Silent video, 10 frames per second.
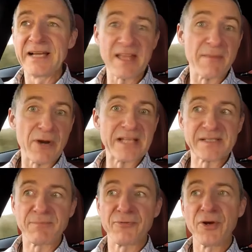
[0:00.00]
As other
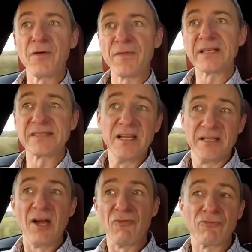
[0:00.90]
brands have proved, there's
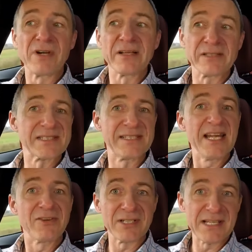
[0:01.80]
no real
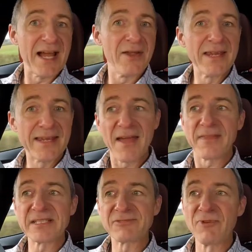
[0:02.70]
secret to how you
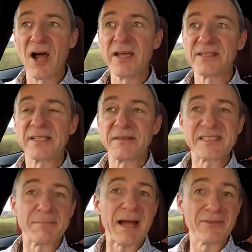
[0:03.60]
get this right.
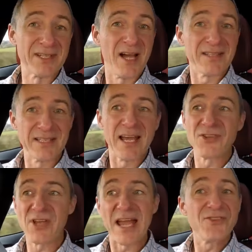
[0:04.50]
It's about cutting
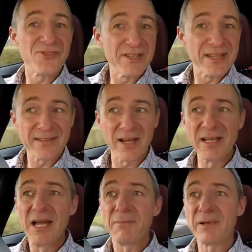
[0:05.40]
edge engine
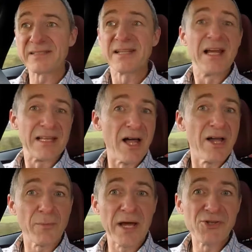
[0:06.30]
design plus
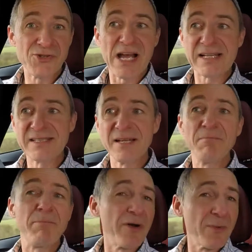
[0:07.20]
lightweight chassis
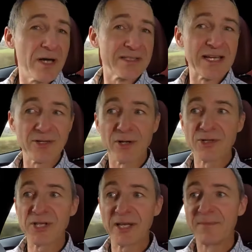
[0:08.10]
and bodywork
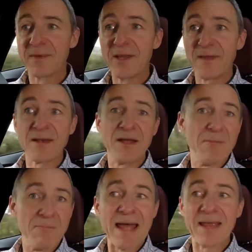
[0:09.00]
technology. You then
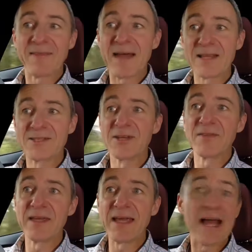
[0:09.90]
mate that
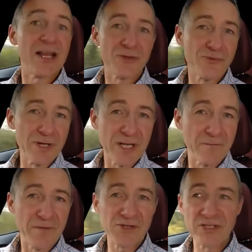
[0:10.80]
to the electronic
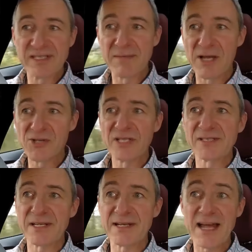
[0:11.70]
efficiency
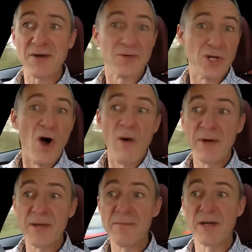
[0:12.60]
measures that are now
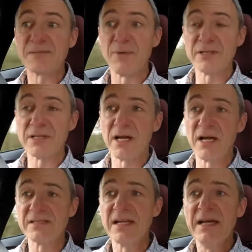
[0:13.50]
common in most modern
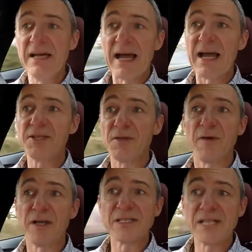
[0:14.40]
cars, and you
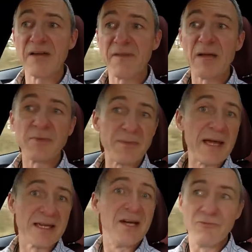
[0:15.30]
find yourself able to
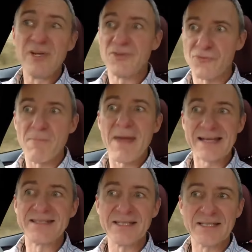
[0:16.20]
make really
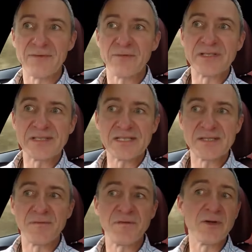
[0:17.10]
dramatic differences
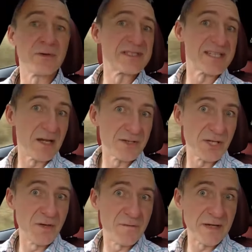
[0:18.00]
to fuel and
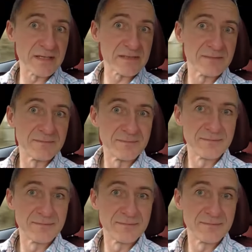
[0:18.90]
CO2 figures